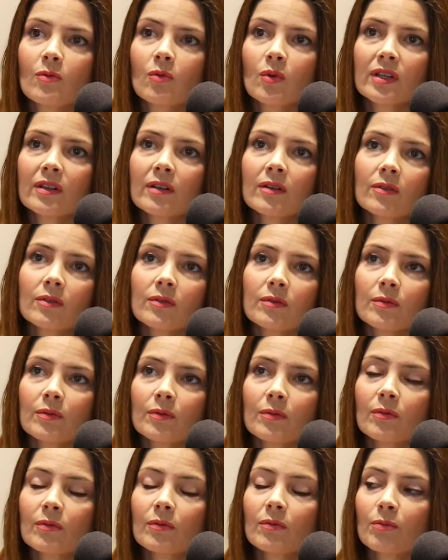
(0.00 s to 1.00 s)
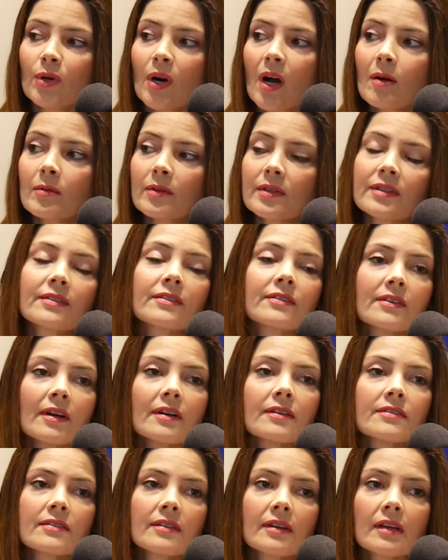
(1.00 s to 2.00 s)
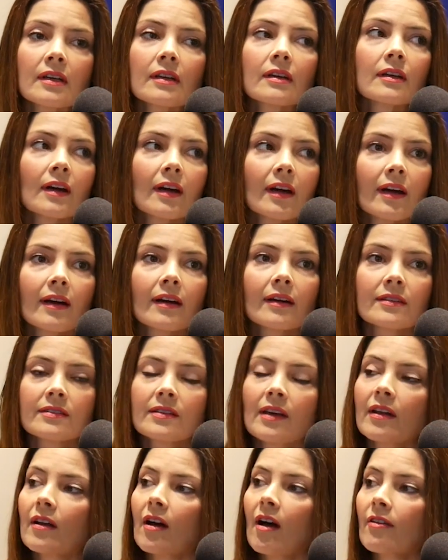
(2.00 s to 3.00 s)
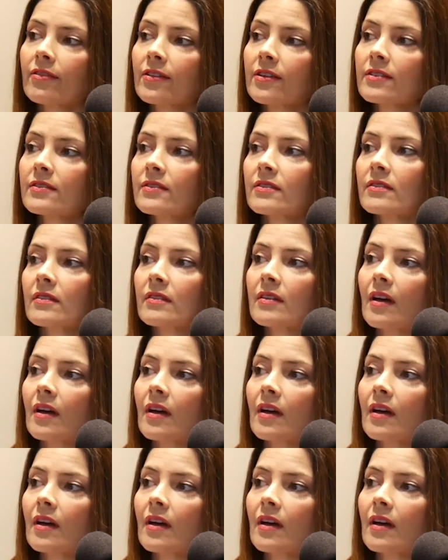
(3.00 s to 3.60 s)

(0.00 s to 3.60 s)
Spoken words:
will probably start seeing 10 offers